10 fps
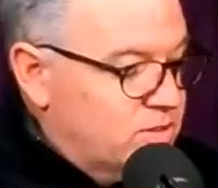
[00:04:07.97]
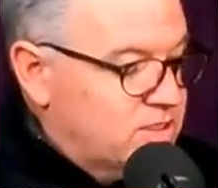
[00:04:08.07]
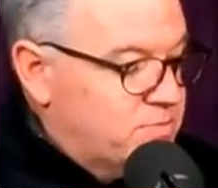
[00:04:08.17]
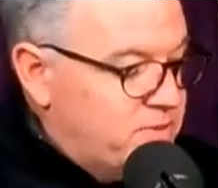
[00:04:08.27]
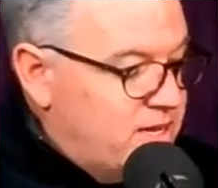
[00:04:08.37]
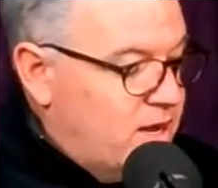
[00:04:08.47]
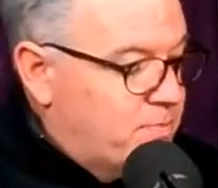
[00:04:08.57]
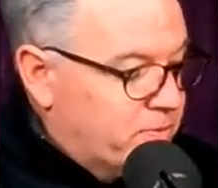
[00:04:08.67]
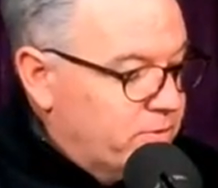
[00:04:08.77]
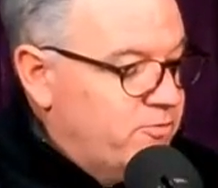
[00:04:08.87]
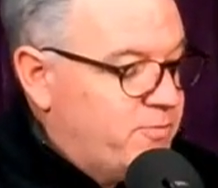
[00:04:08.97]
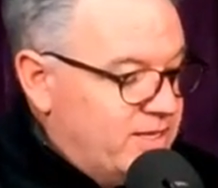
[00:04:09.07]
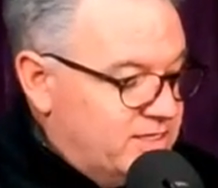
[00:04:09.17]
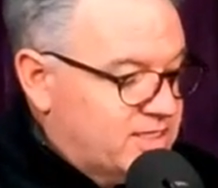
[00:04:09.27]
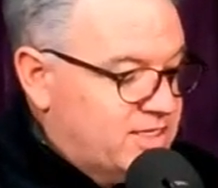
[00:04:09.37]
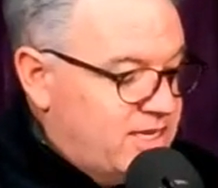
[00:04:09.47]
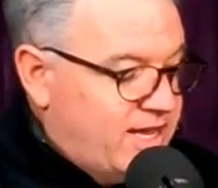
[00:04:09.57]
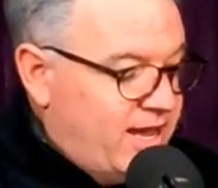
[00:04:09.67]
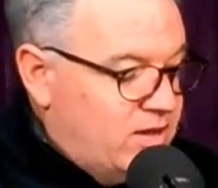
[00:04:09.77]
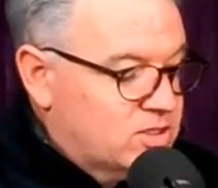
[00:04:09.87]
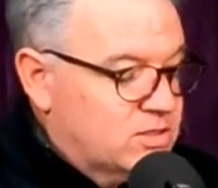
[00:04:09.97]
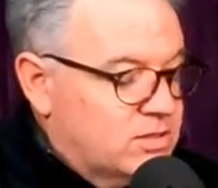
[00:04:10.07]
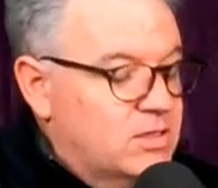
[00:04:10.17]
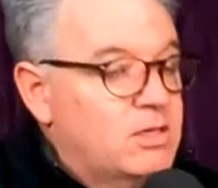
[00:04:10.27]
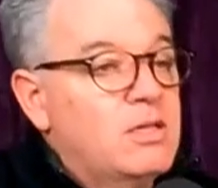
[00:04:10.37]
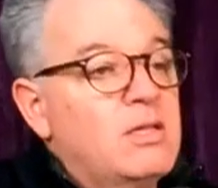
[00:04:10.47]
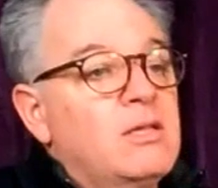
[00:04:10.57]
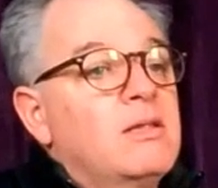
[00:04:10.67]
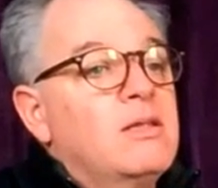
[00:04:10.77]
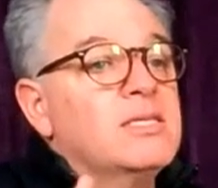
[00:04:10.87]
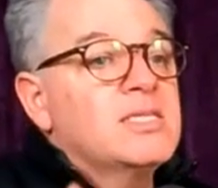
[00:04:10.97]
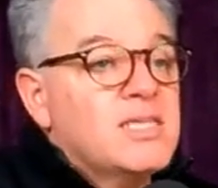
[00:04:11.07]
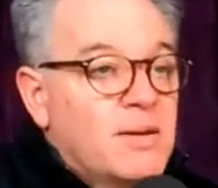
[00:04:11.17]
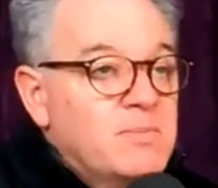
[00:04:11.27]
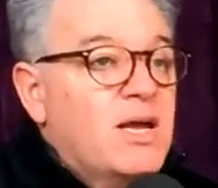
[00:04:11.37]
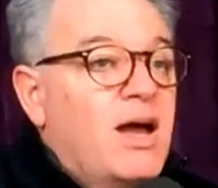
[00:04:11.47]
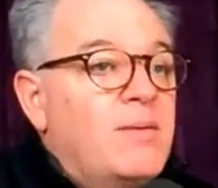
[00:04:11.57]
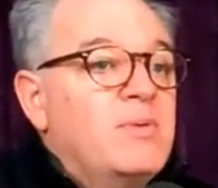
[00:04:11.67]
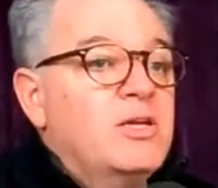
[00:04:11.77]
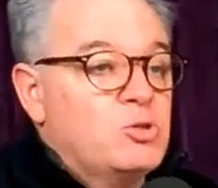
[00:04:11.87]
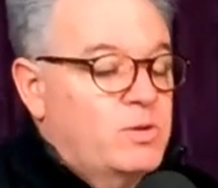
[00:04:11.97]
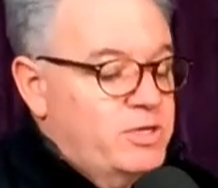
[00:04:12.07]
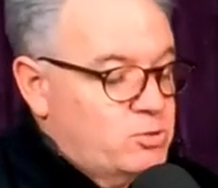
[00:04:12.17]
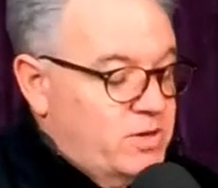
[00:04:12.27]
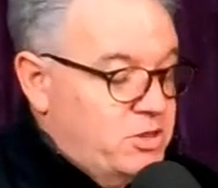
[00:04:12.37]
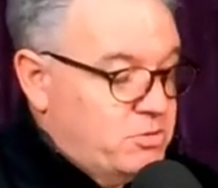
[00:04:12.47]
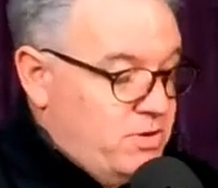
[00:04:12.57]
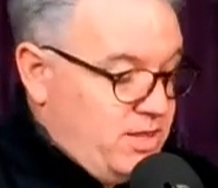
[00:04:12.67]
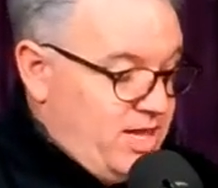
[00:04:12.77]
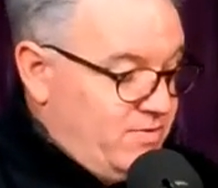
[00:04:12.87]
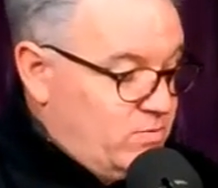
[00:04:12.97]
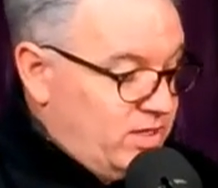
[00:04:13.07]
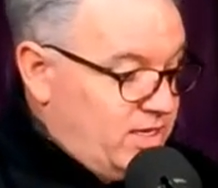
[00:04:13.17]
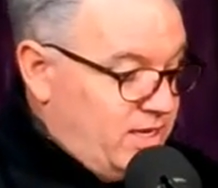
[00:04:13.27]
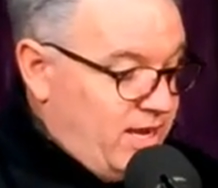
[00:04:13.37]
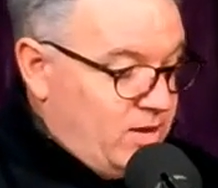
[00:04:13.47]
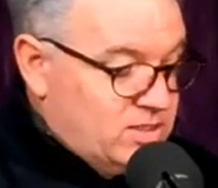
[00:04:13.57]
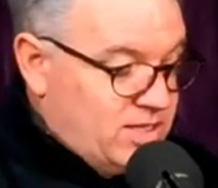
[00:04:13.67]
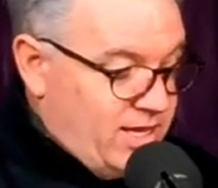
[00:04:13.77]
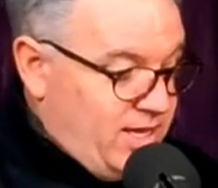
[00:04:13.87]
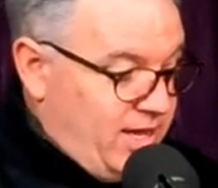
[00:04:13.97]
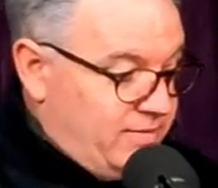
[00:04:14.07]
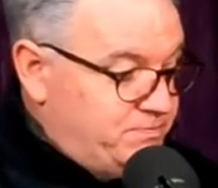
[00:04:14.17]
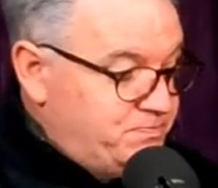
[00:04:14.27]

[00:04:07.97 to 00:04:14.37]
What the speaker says: to be approved by the city council sometime in 2023. They haven't really announced that yet.